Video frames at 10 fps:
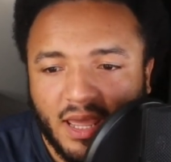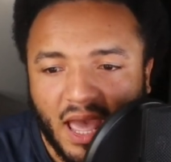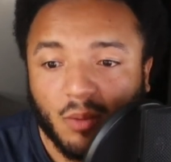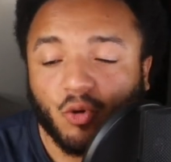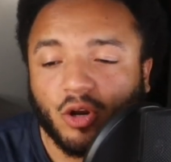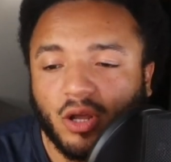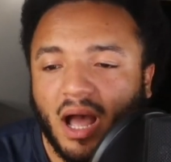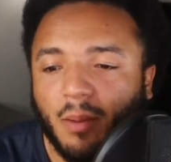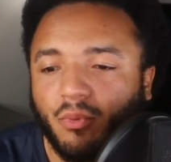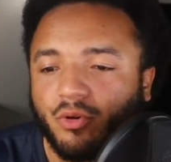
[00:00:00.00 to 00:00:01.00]
and I'm going to
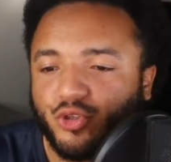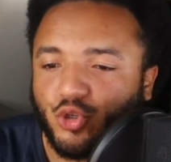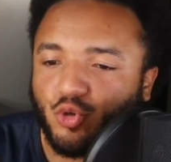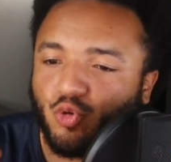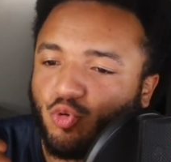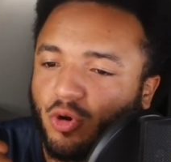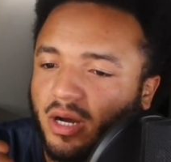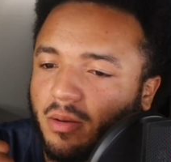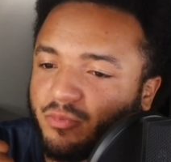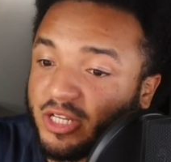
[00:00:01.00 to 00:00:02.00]
hop on to
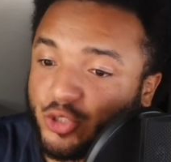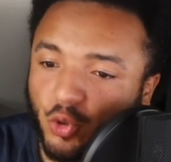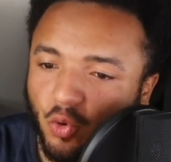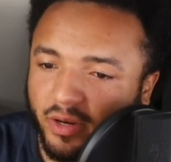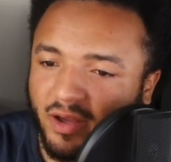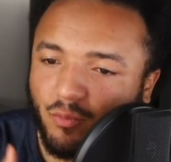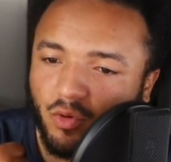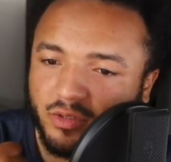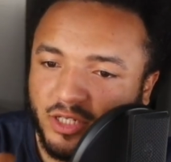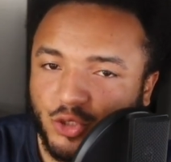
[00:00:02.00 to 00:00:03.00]
Discord and have more
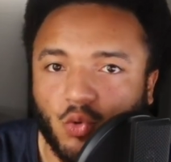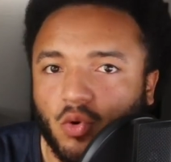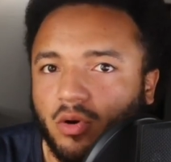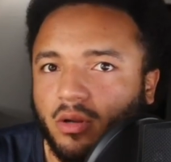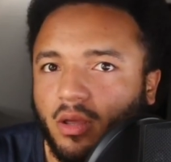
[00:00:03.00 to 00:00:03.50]
Discord